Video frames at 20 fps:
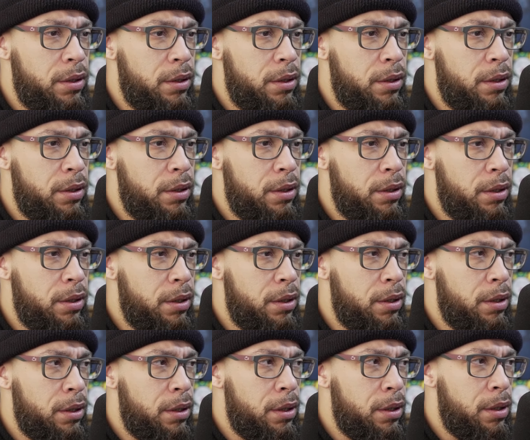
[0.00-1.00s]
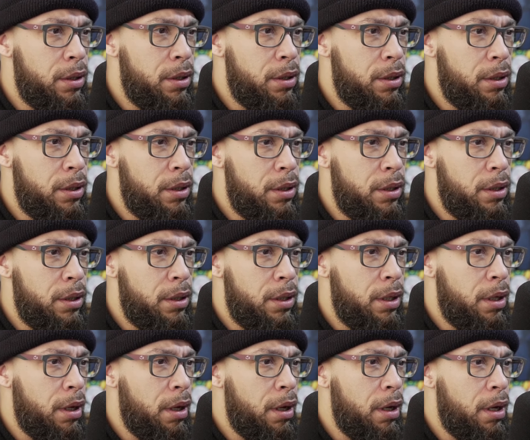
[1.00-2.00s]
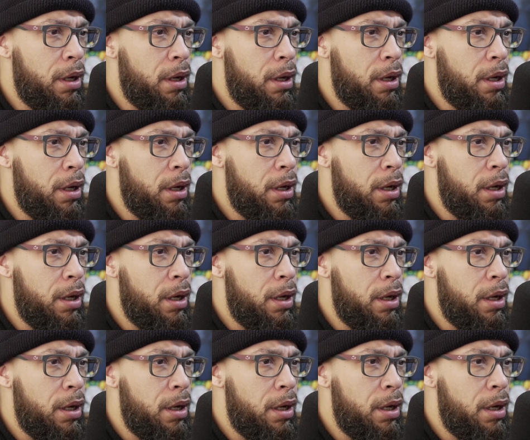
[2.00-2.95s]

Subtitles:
Nothing is said.